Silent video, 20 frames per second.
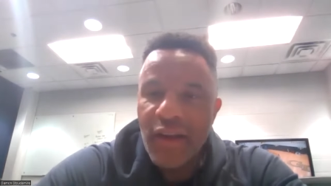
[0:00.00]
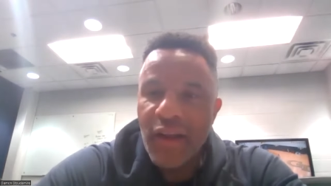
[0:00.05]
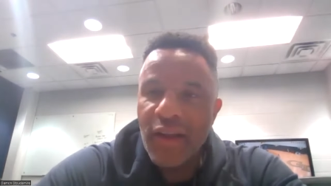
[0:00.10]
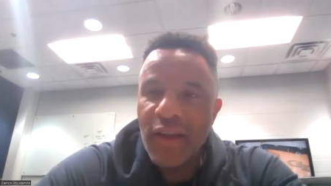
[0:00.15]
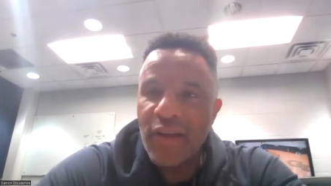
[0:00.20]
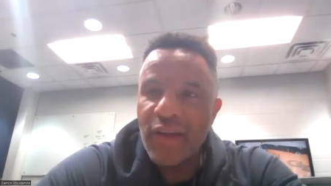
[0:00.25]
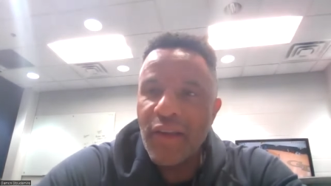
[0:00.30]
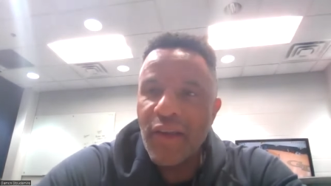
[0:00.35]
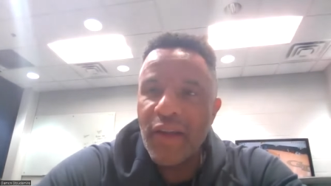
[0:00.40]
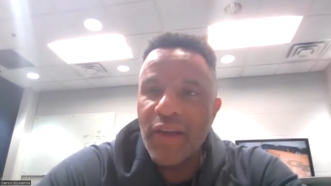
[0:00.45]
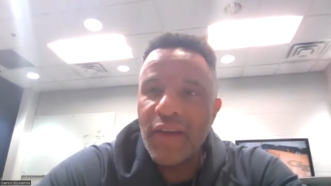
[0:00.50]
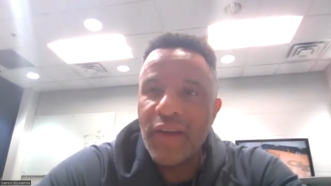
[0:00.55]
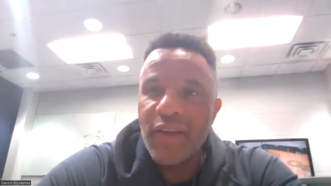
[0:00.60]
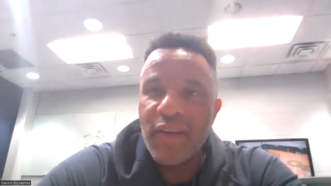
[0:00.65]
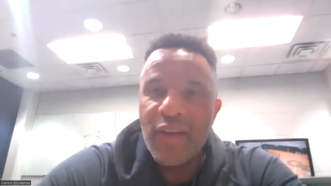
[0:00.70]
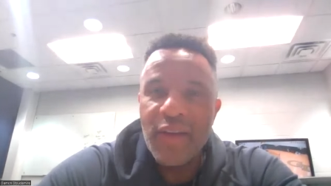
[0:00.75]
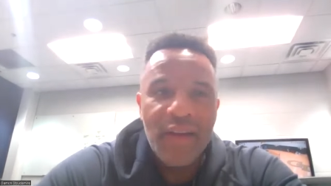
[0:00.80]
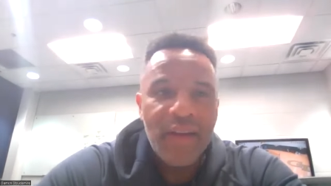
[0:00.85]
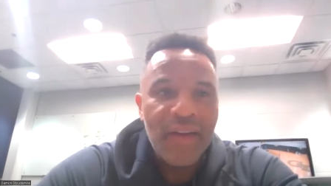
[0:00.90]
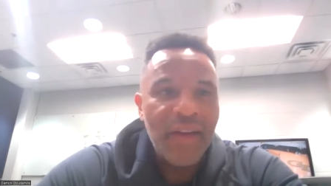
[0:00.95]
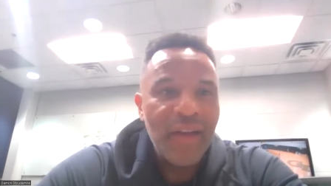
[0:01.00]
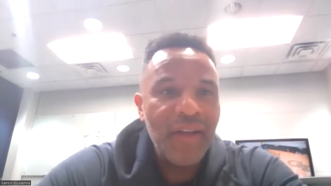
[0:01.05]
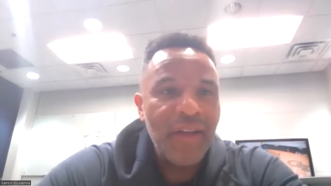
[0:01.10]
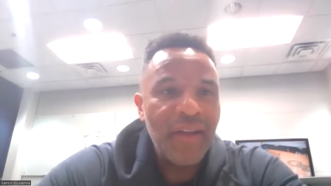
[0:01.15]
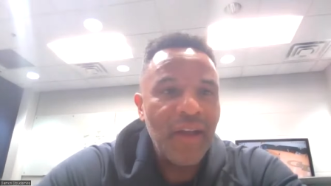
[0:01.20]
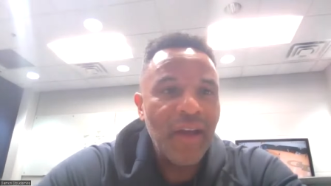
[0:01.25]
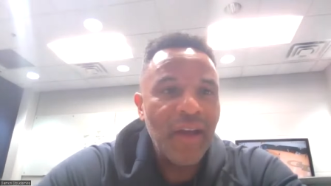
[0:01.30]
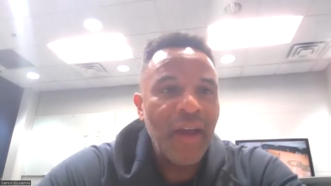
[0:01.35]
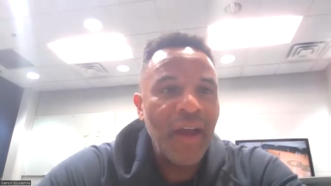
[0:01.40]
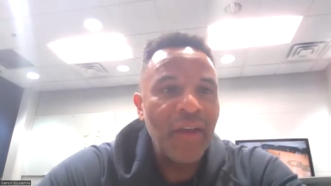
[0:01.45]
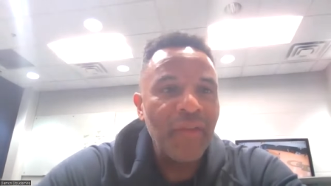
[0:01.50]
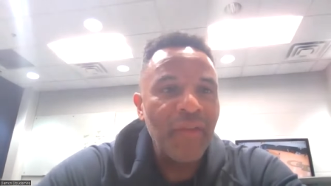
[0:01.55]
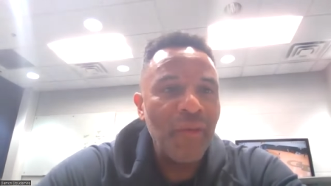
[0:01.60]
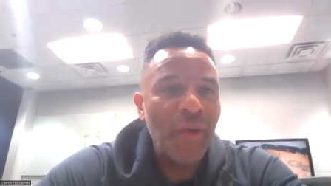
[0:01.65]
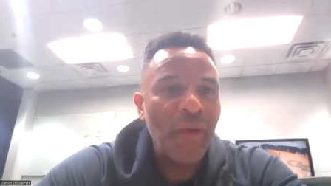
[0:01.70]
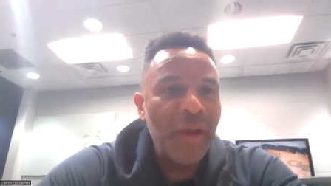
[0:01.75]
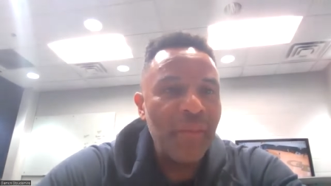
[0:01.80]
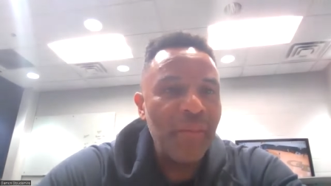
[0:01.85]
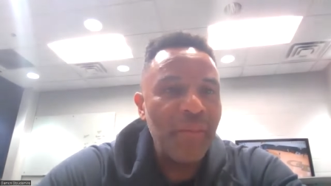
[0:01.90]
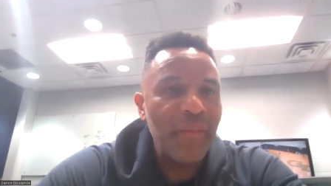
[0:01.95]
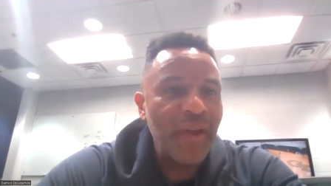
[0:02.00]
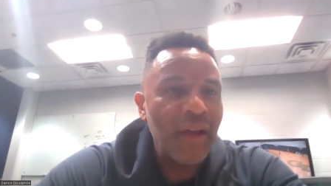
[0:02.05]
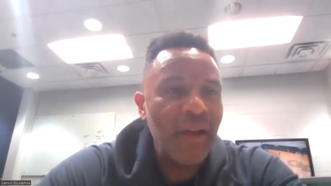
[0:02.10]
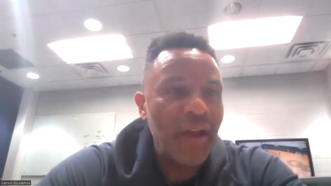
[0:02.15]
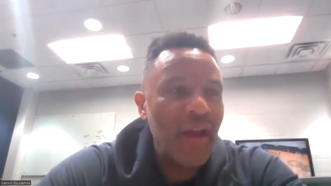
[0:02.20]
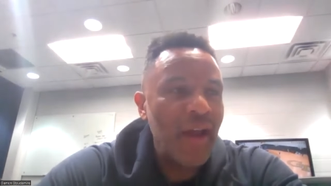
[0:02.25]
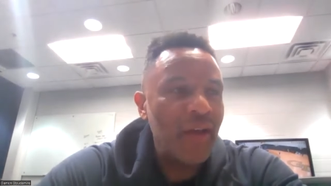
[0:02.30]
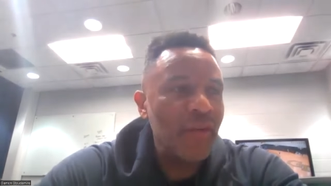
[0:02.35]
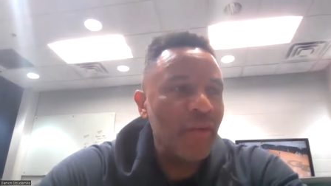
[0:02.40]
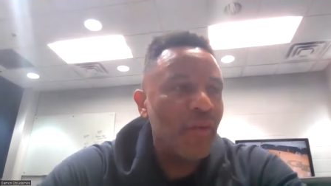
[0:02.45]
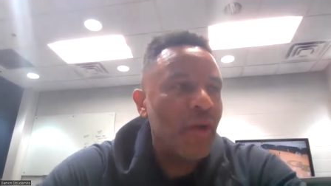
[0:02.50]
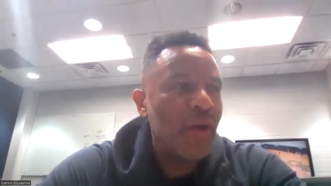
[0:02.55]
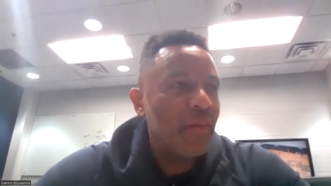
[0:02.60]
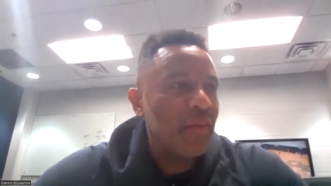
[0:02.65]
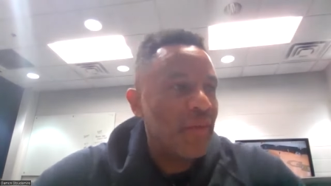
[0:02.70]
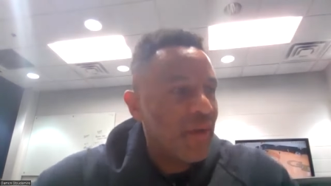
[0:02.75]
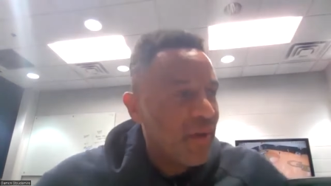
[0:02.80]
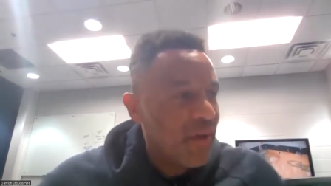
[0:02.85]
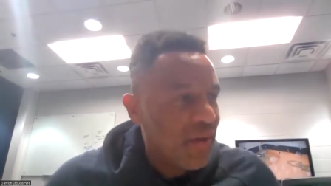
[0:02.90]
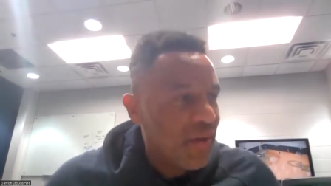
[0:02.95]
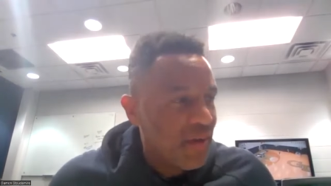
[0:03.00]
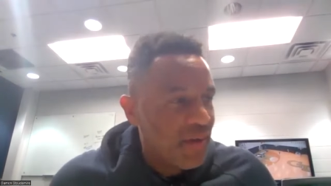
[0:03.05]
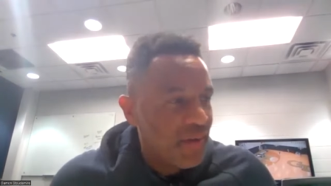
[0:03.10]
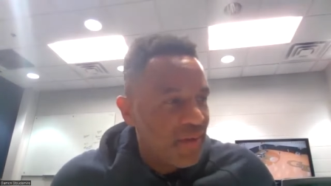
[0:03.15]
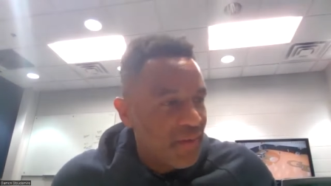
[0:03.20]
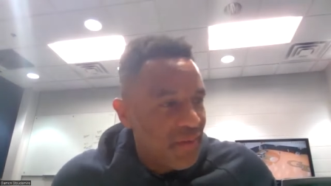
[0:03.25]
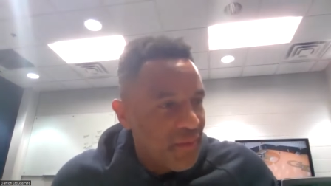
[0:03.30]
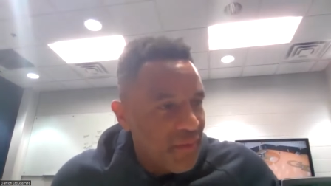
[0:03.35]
that, looked like a that looked like a heavyweight heavyweight uh